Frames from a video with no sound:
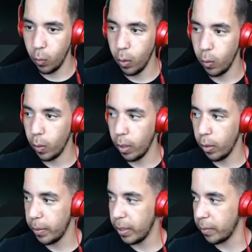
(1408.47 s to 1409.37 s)
Whoa, oh, I
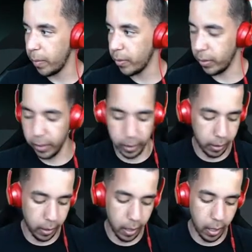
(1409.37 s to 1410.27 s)
hope I didn't mess anything.
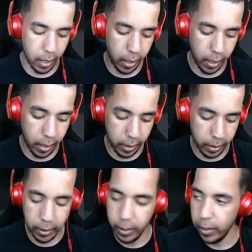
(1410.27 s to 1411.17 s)
Uh,
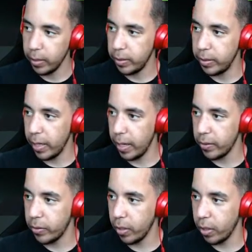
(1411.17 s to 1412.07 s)

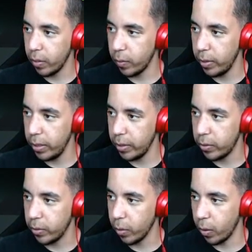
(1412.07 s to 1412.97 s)
Desert
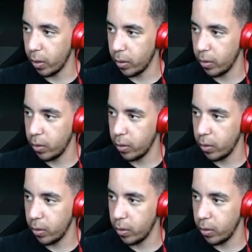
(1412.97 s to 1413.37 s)
Resort.